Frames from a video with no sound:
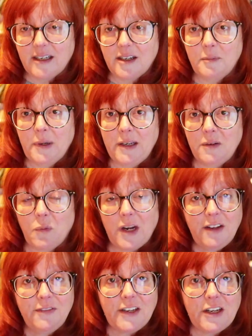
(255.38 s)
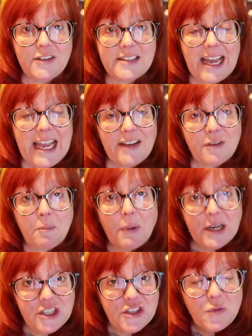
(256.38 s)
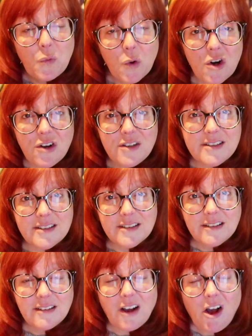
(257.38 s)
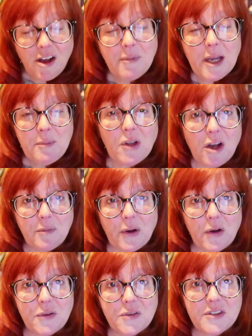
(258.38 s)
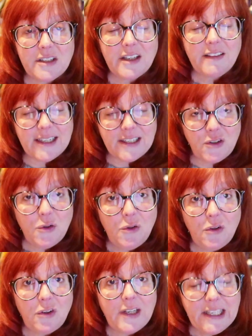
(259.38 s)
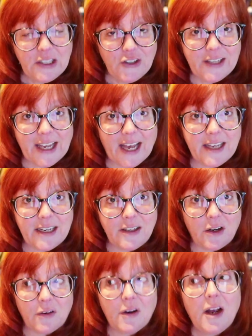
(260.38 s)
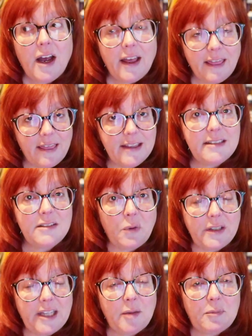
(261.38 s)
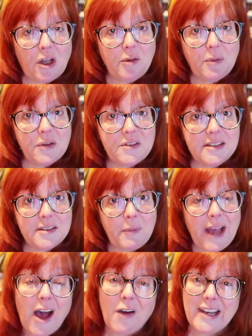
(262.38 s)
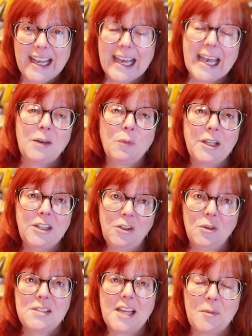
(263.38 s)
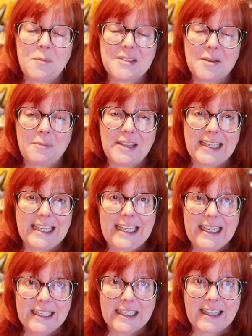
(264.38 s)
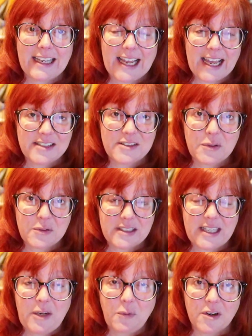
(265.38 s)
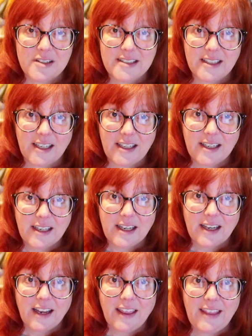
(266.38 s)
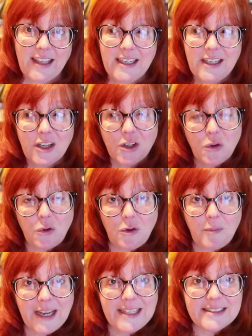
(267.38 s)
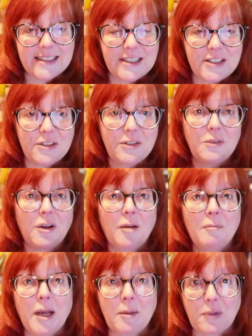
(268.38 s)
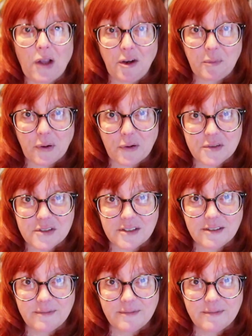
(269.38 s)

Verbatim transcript: But what I figure is I have a bunch of words on my blog post that Google can look at and go, this is what that blog post is about. And when you type something in that has those keywords in it, then Google might send you my blog post.